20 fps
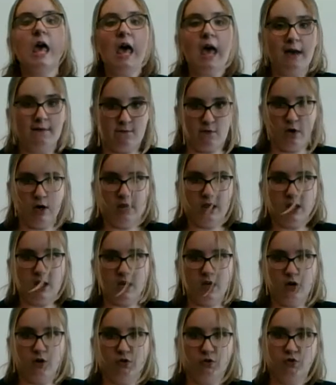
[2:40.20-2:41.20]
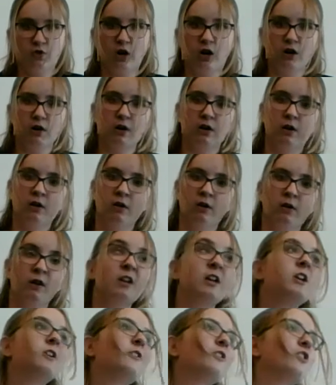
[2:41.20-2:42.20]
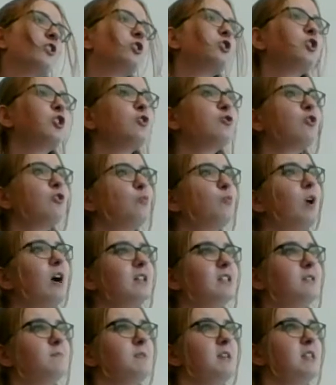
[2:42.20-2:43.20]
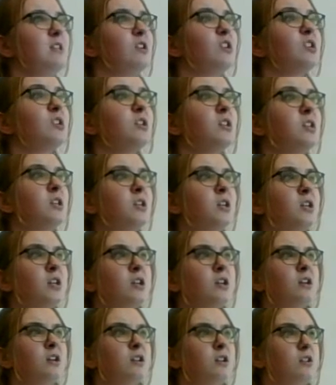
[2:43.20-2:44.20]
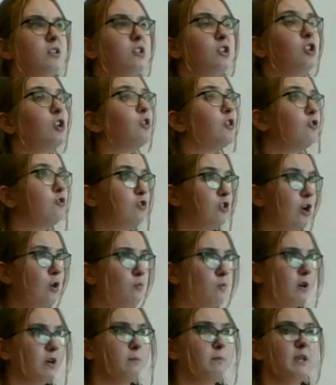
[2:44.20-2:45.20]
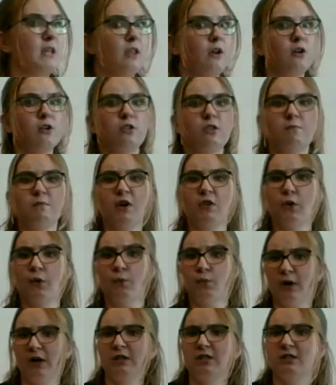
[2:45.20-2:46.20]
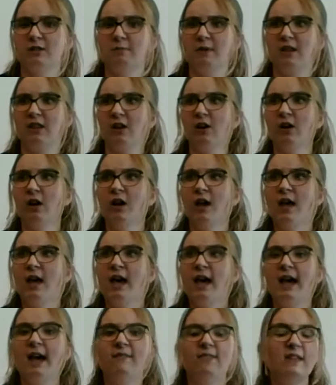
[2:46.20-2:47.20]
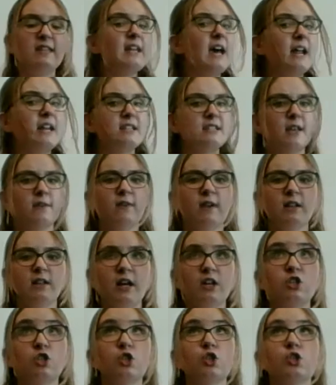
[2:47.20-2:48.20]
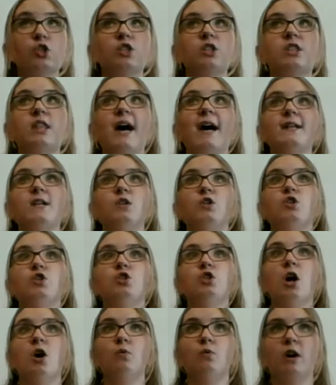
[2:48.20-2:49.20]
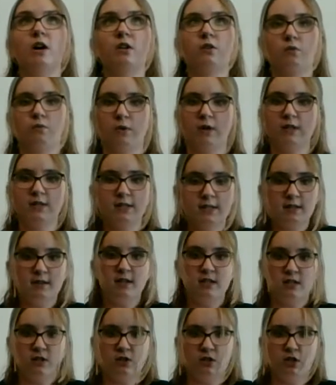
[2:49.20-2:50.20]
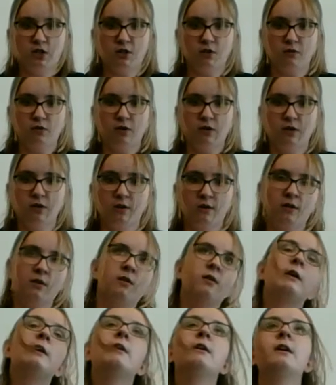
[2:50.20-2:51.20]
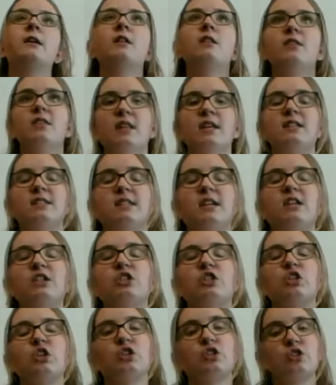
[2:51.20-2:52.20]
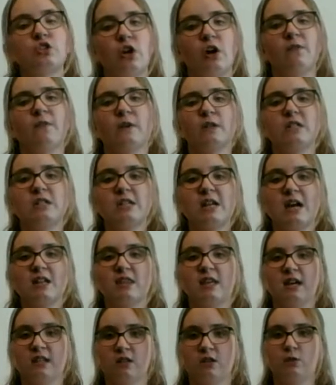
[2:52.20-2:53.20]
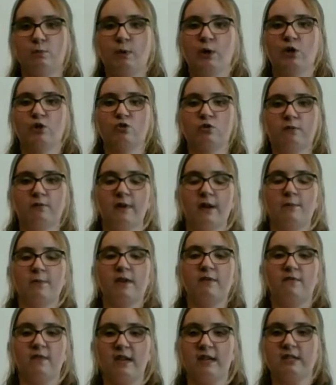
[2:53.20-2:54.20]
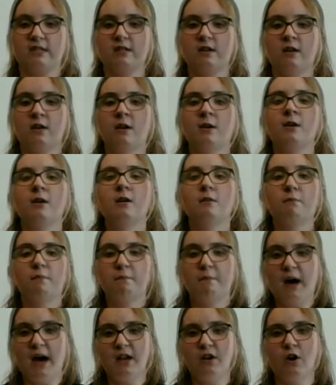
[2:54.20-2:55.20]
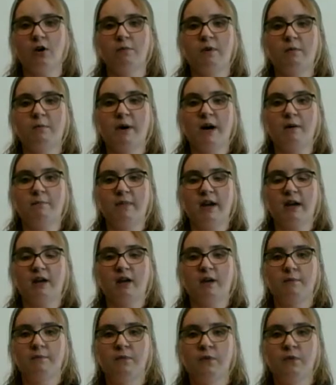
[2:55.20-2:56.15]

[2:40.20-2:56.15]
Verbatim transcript: Everything goes wrong. The children want to be there, the children don't want to be there, the mother wants to be there, and the dad is giving lectures that no one wants to listen to. This is Starving to Death at the Spiritual Family Feast by Erma Bombeck.